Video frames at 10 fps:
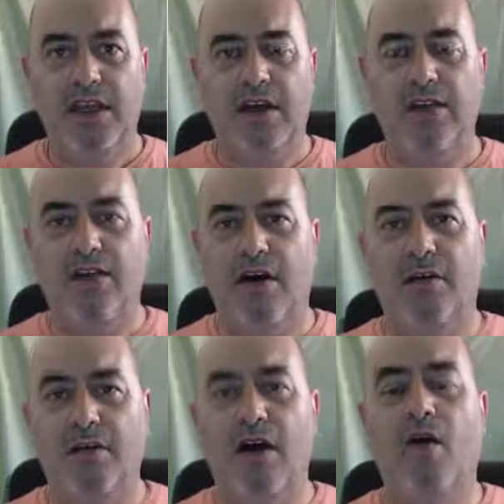
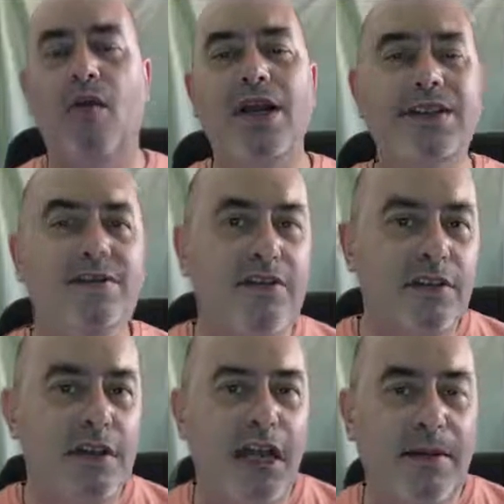there are ways of
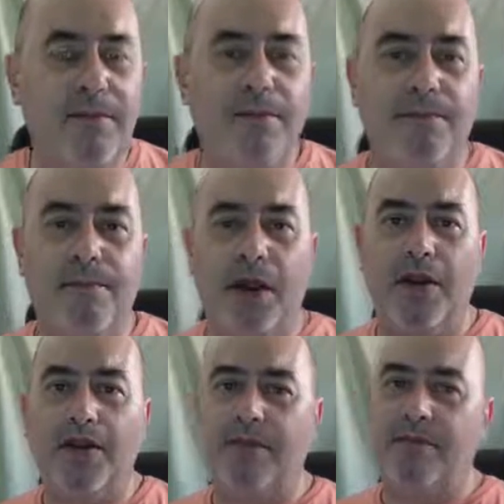doing it,
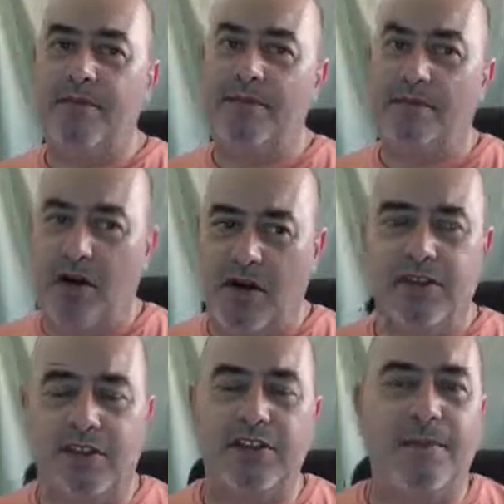but not as
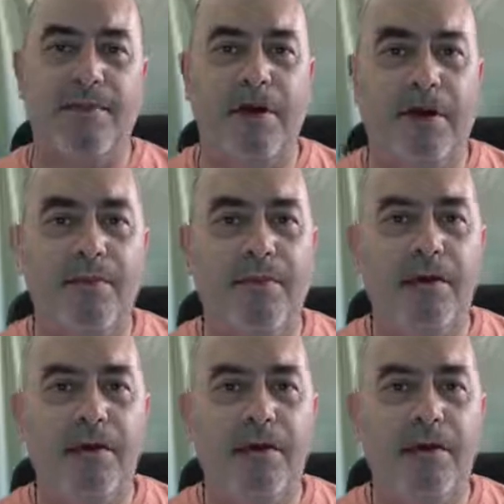good as memberhub.